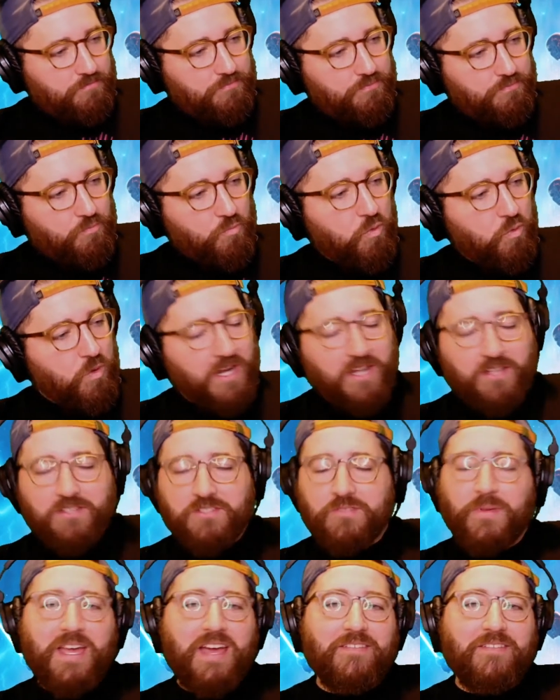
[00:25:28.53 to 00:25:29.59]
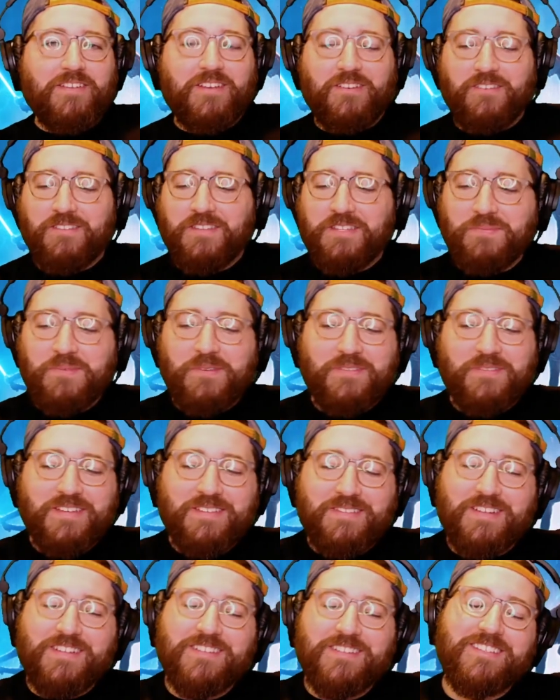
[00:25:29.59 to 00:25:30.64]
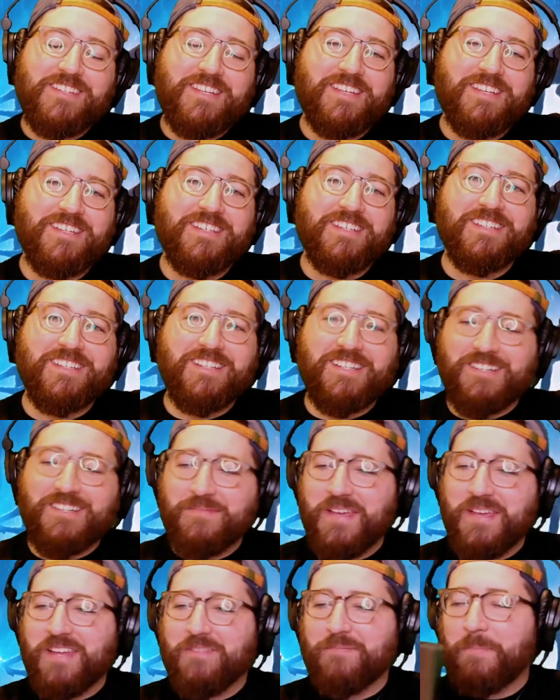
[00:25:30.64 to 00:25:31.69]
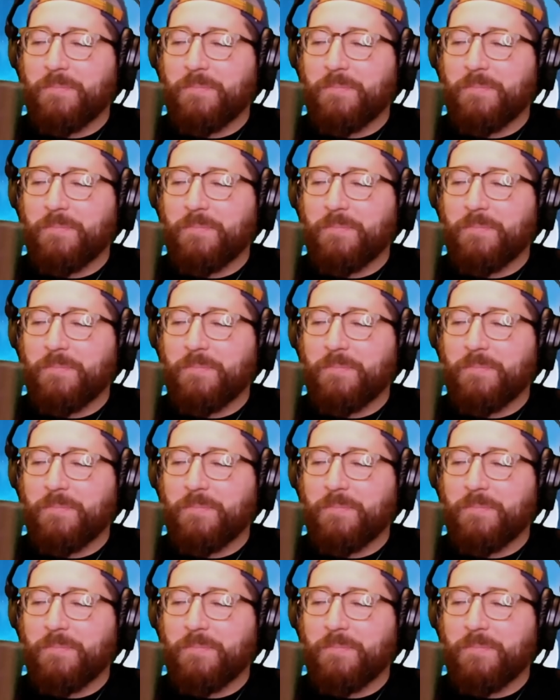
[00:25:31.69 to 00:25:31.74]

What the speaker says: what else do we have here in this movie? There's, oh man.